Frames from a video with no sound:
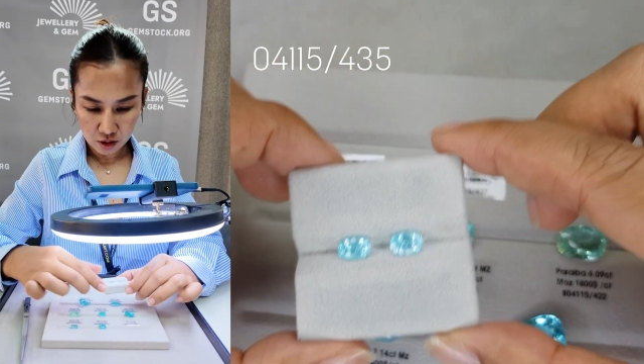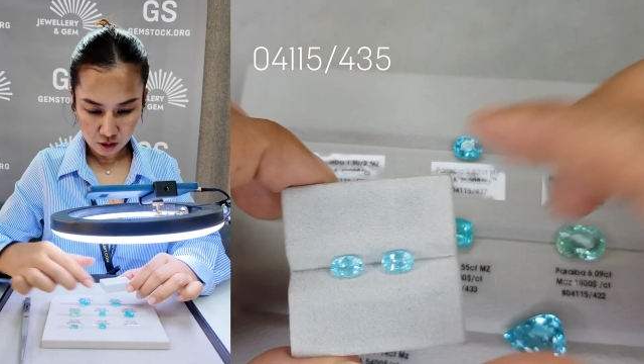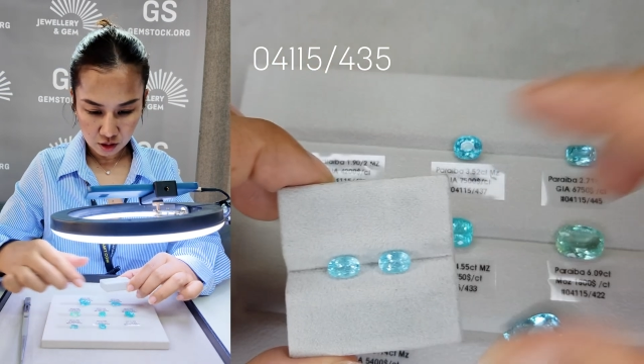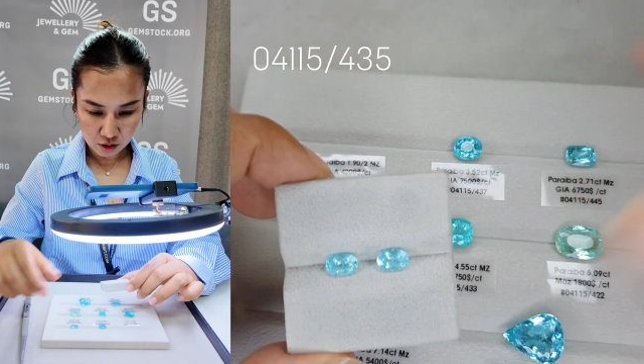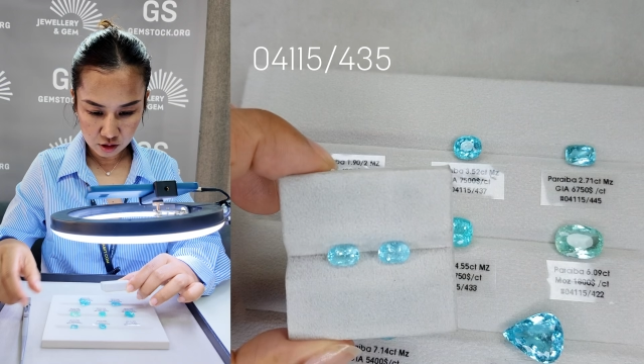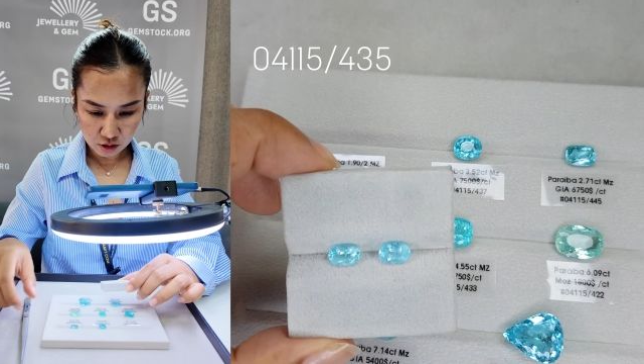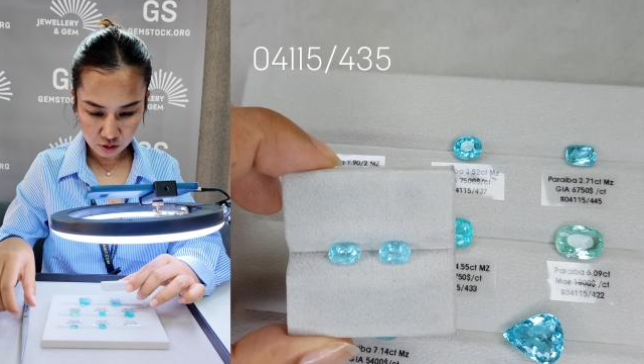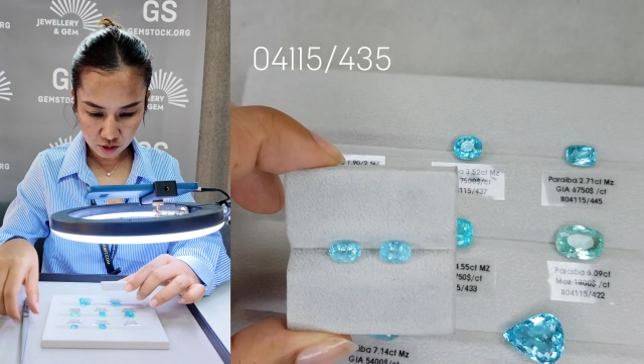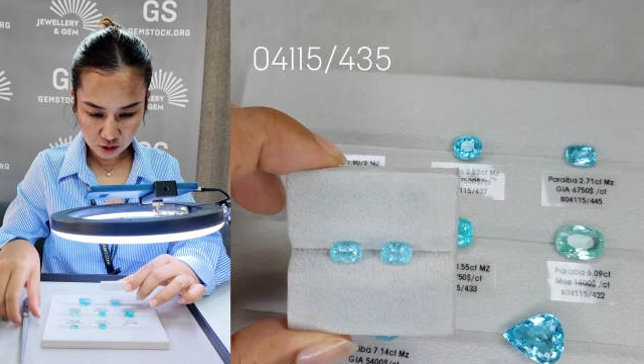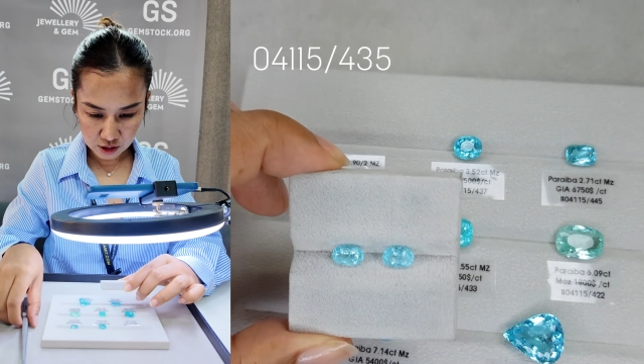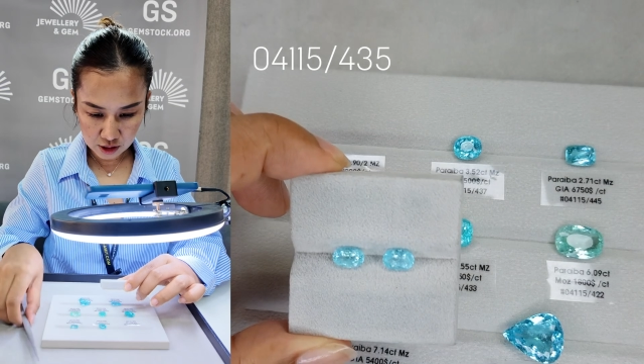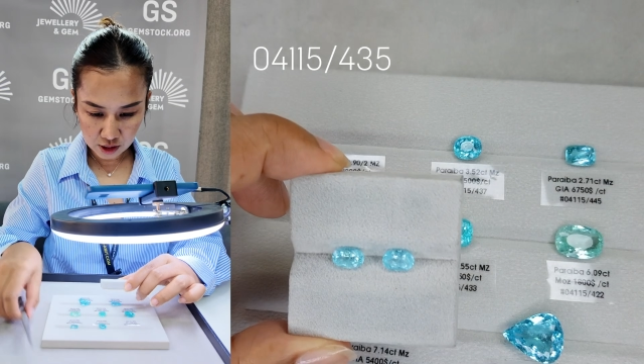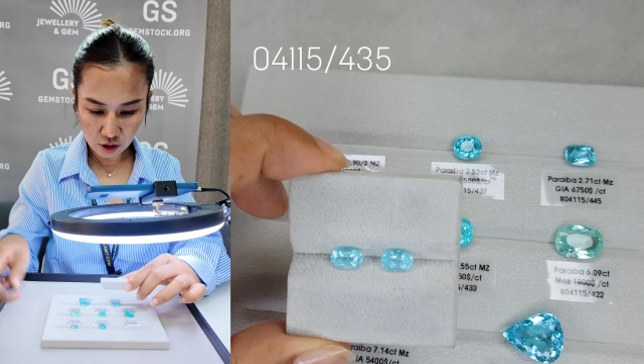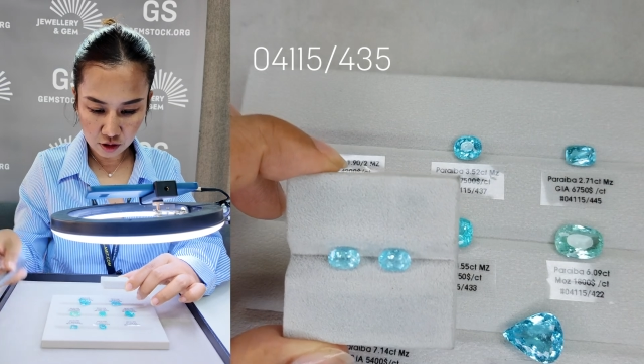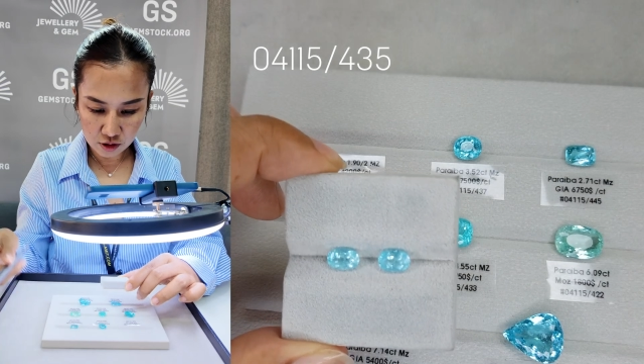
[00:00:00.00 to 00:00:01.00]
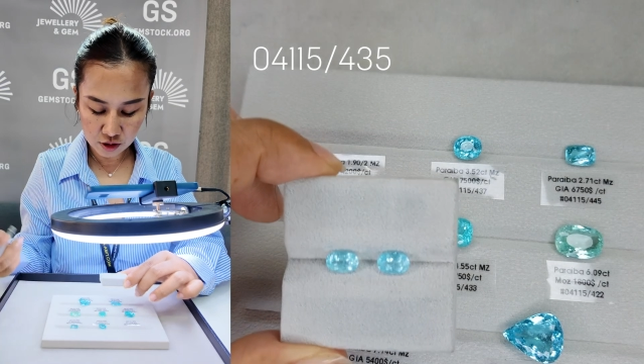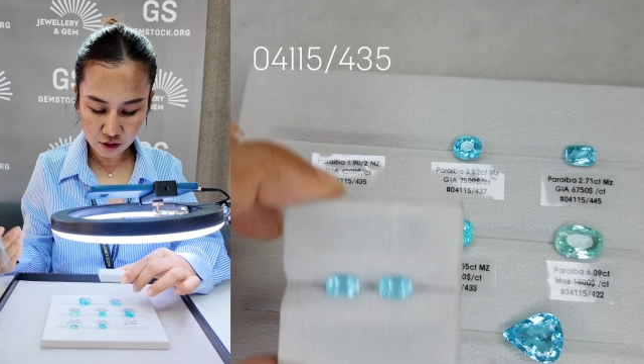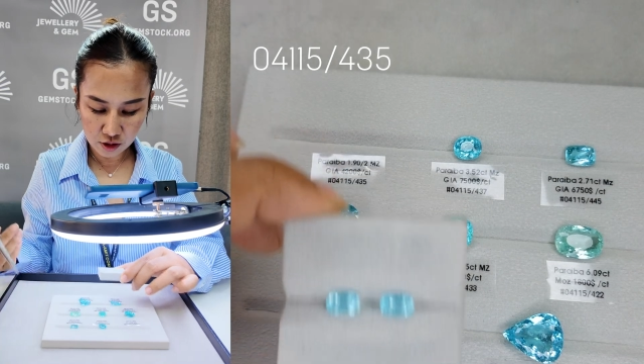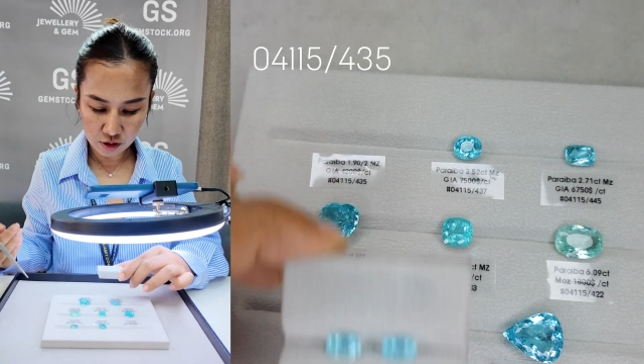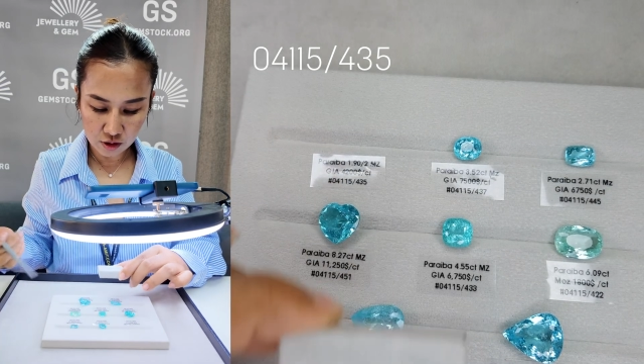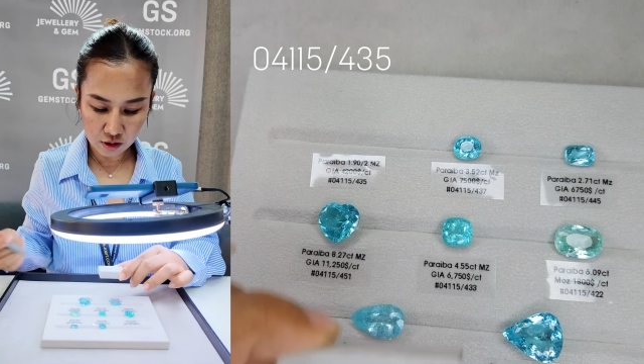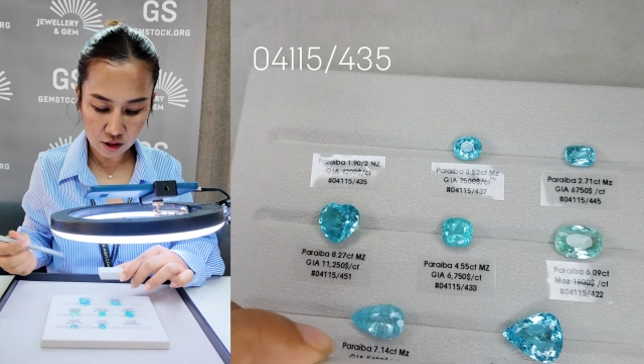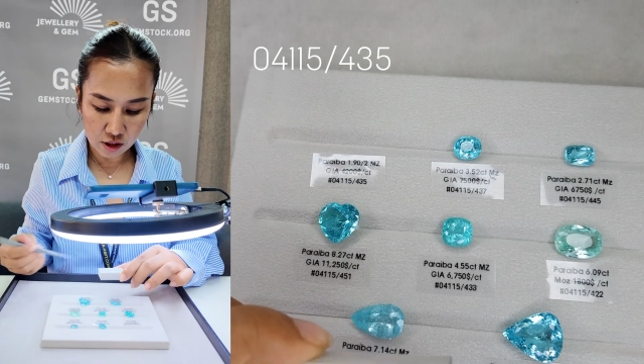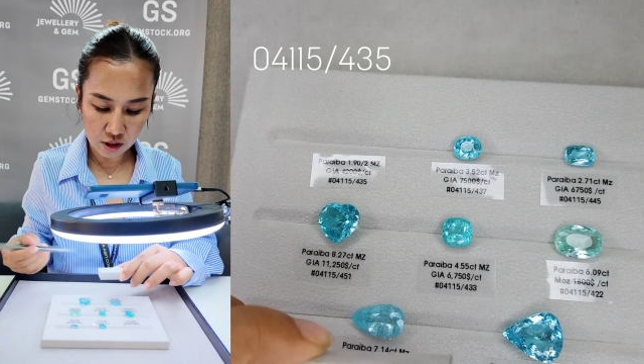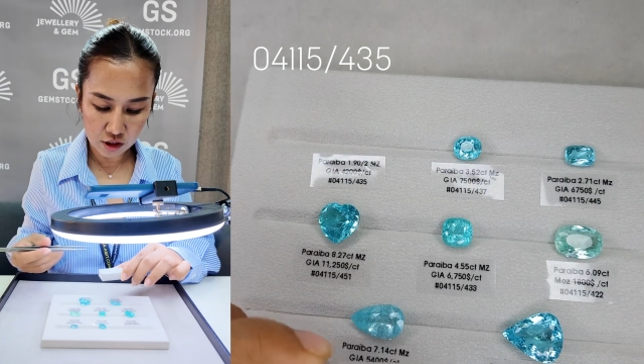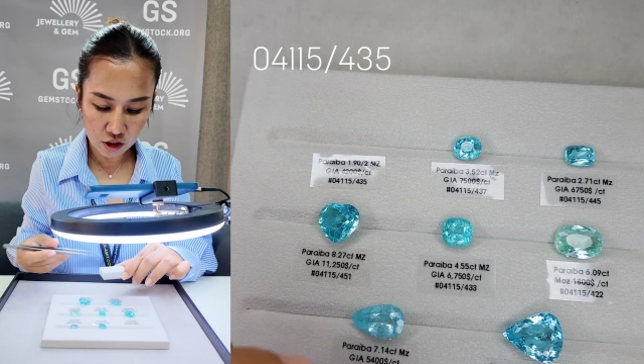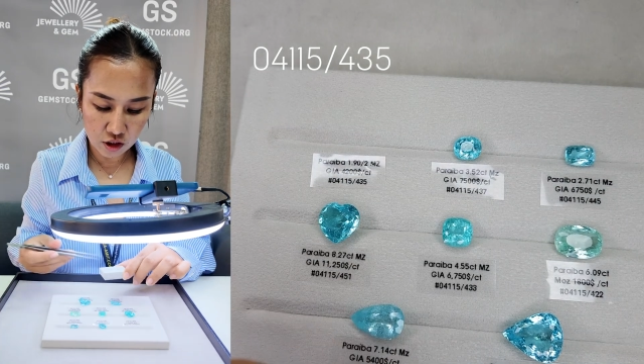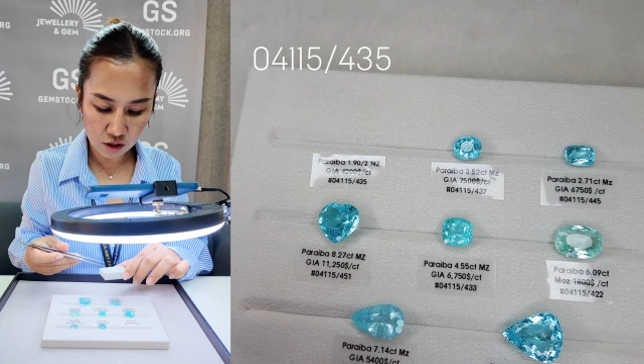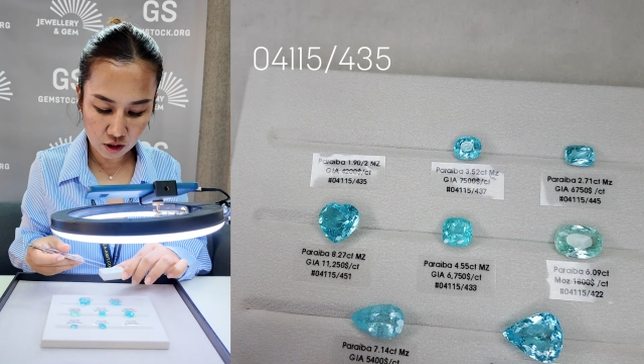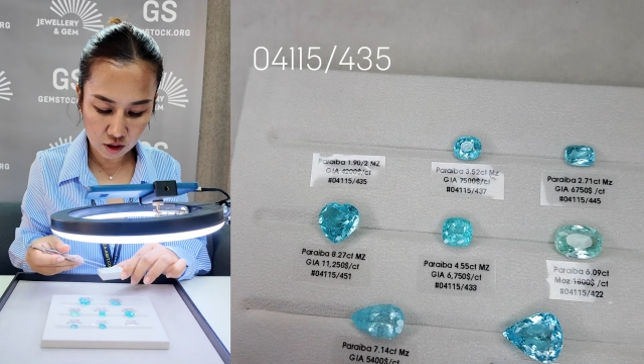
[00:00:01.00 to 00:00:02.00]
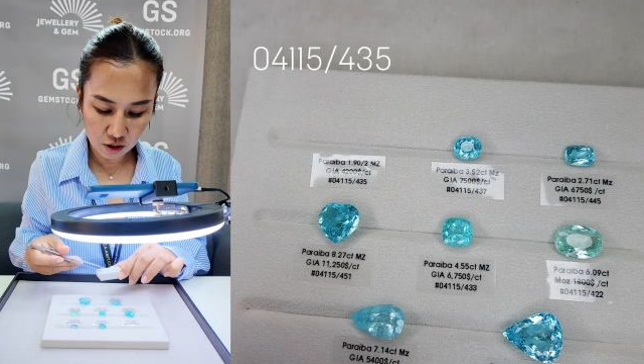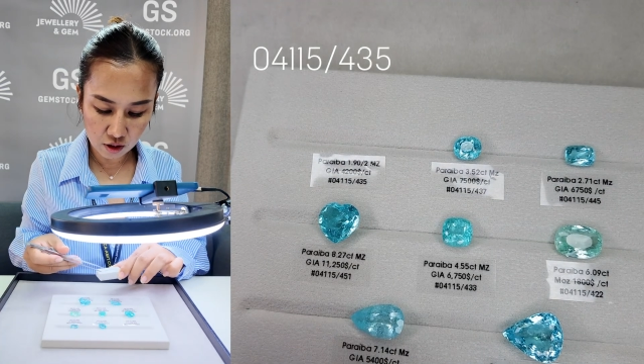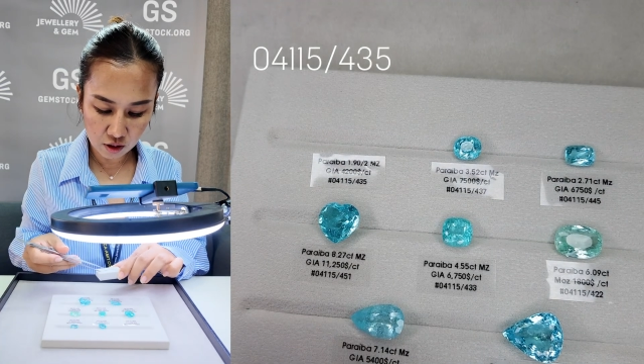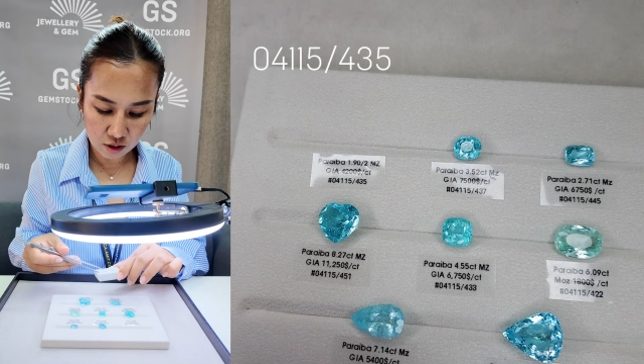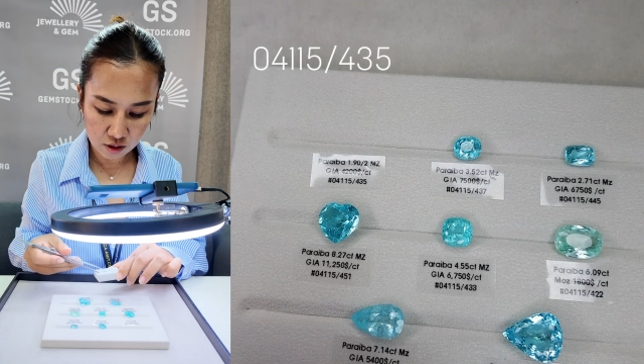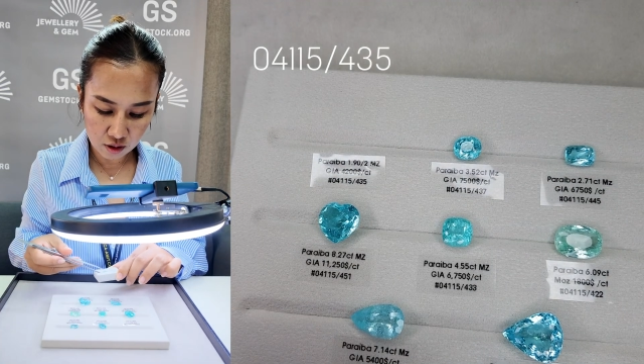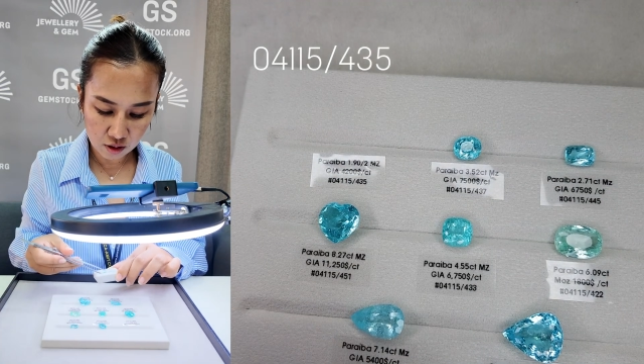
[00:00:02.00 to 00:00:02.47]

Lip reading: This stone is considered a sugar